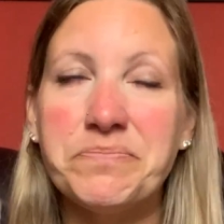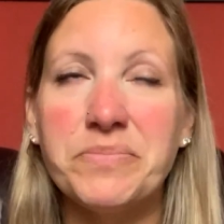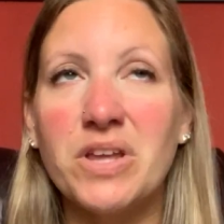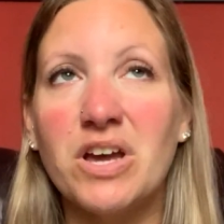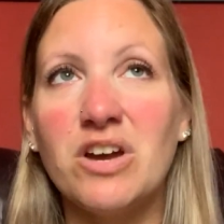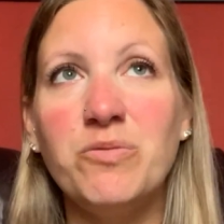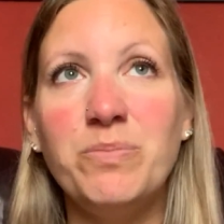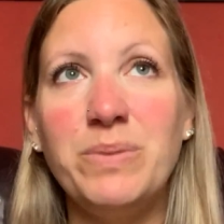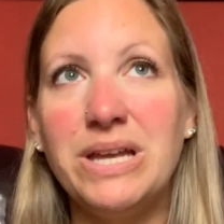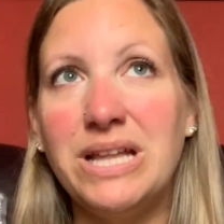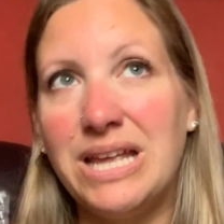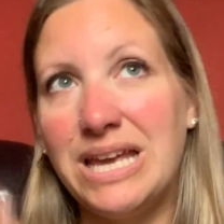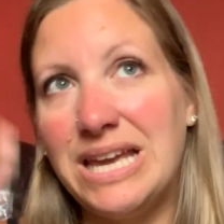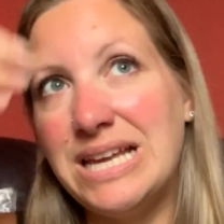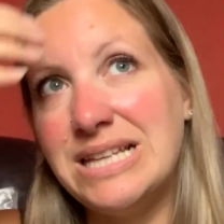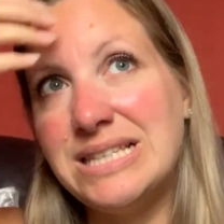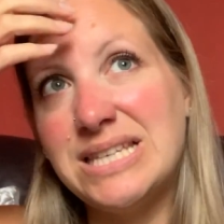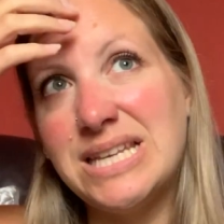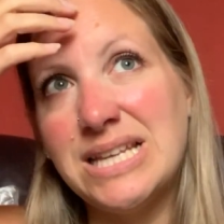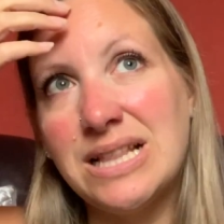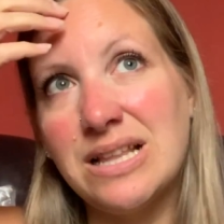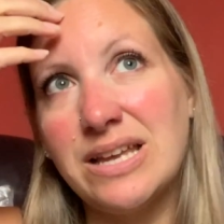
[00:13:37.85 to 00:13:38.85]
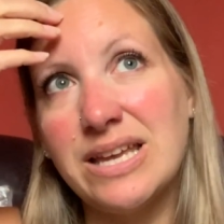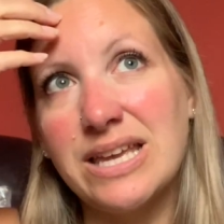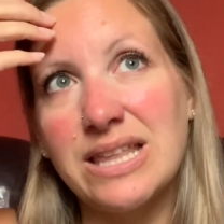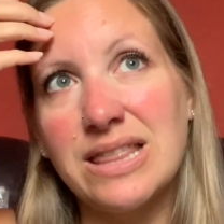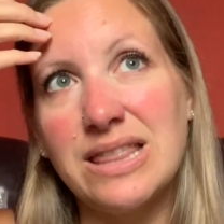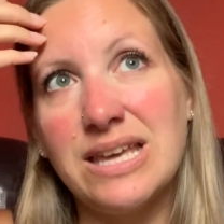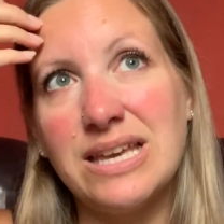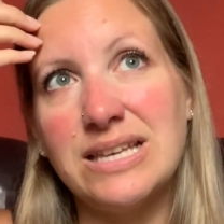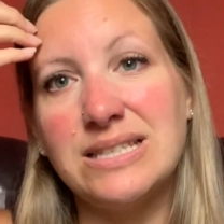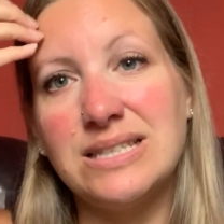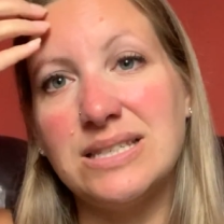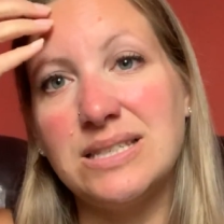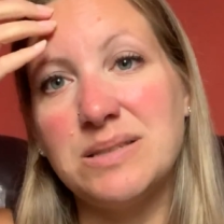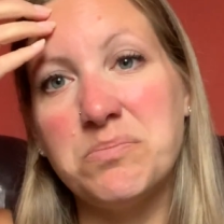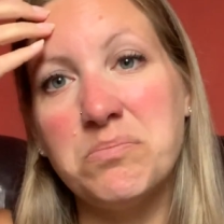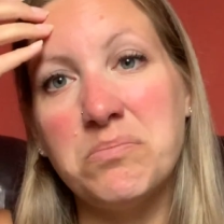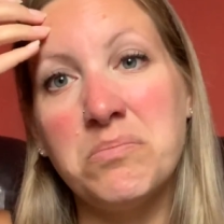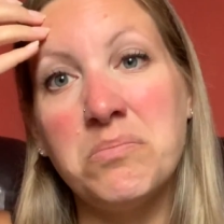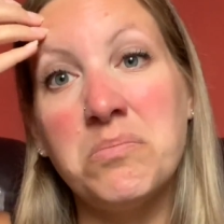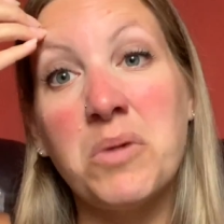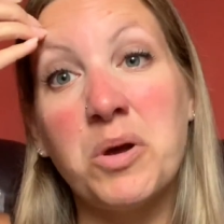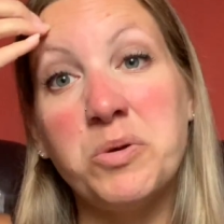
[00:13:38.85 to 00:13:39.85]
I've been eating like this
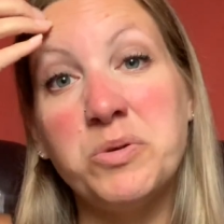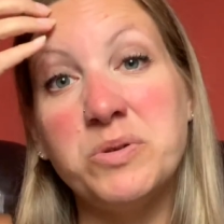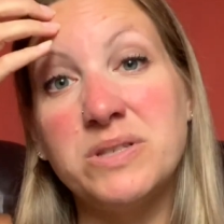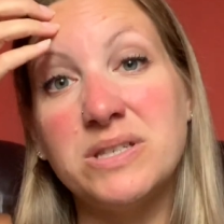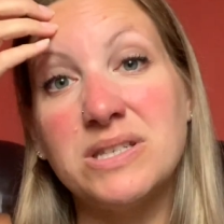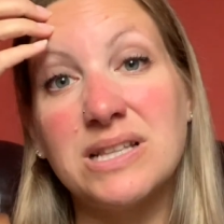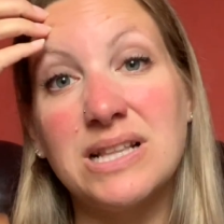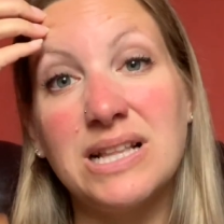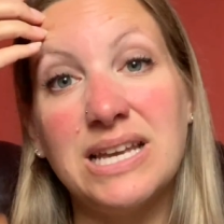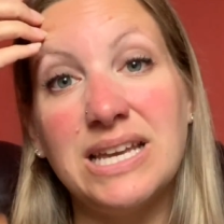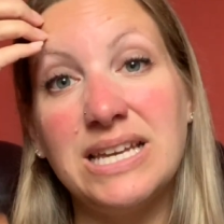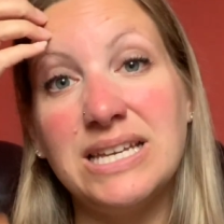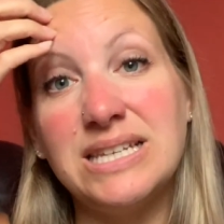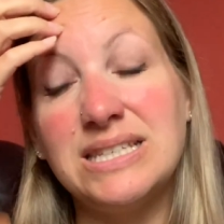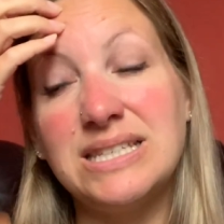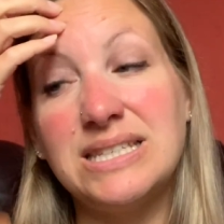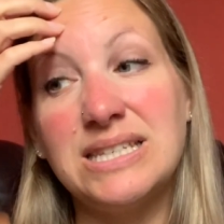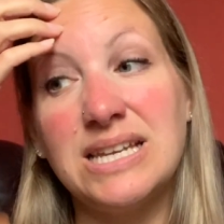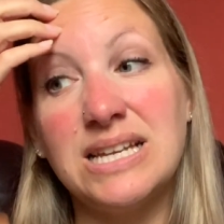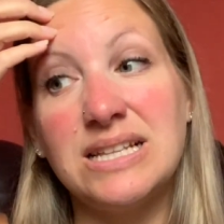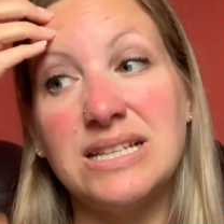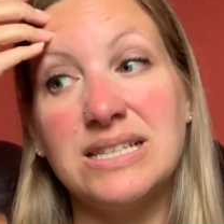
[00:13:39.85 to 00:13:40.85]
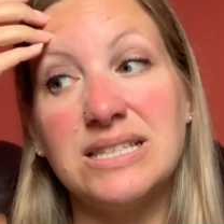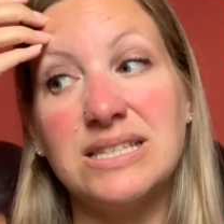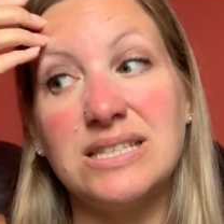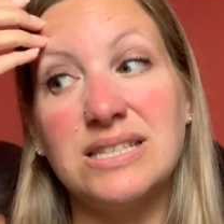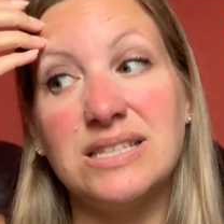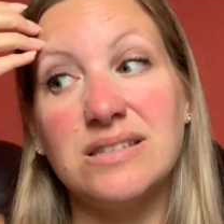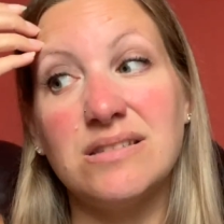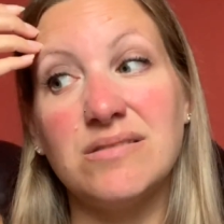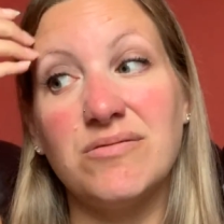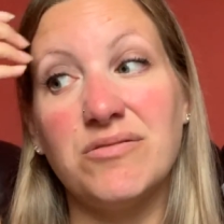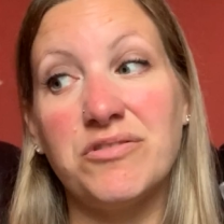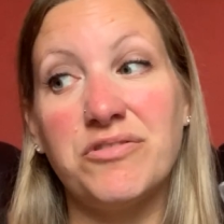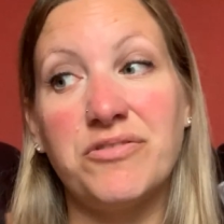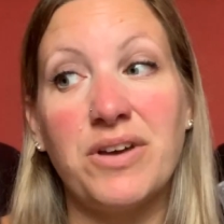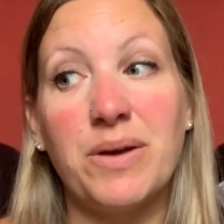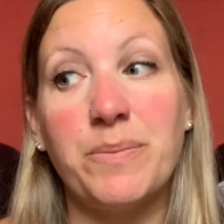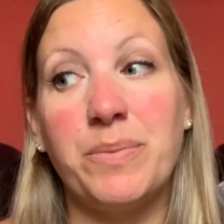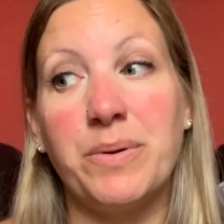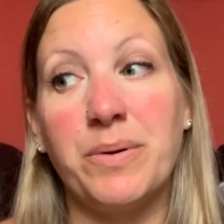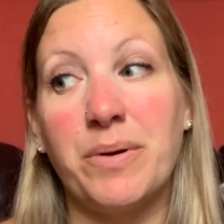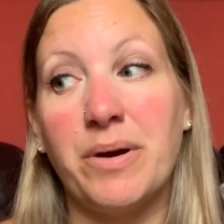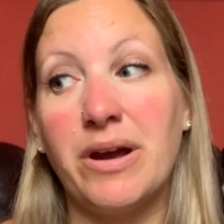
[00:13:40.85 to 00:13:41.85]
mostly since
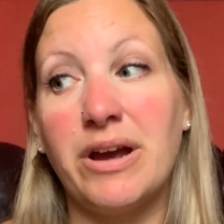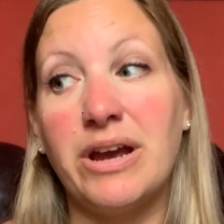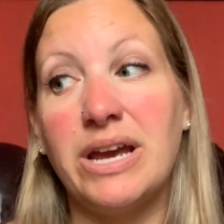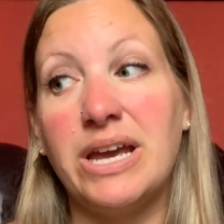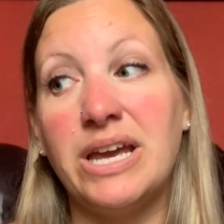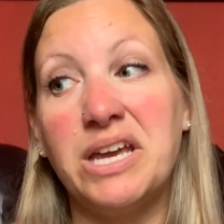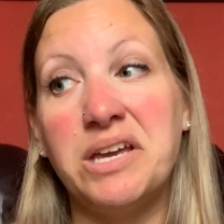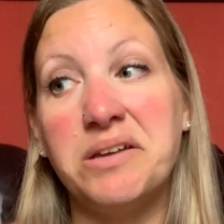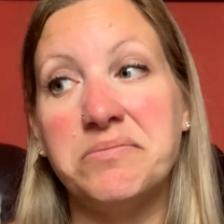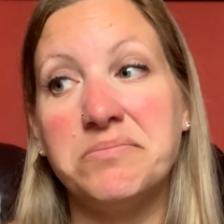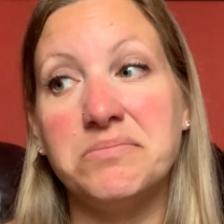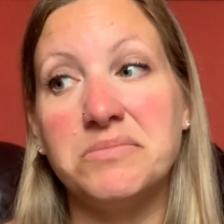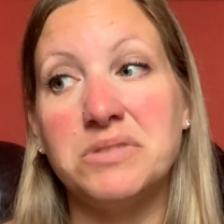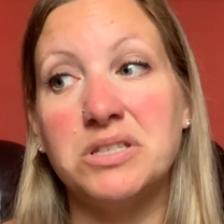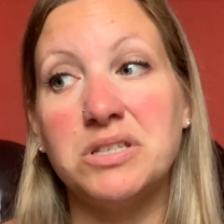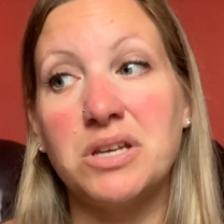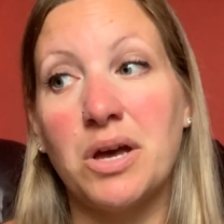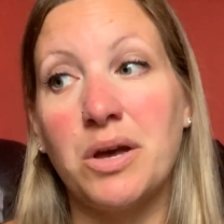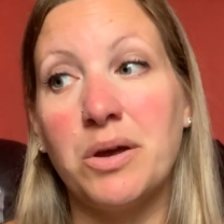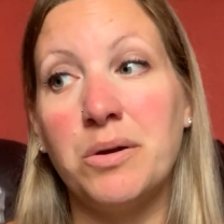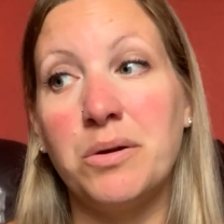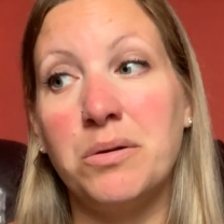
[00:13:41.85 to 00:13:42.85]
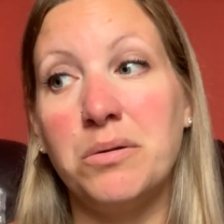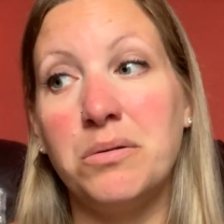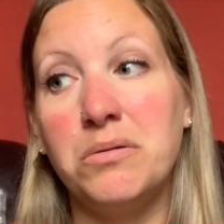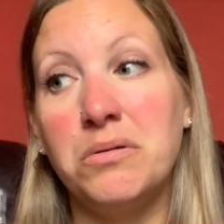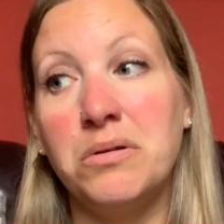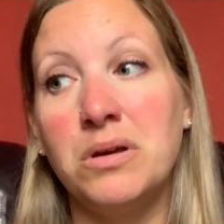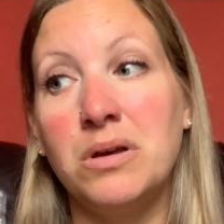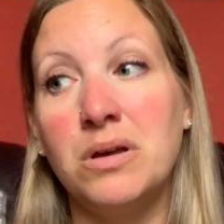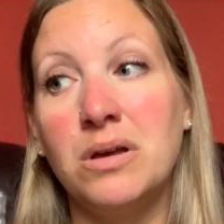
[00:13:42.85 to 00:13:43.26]
February, so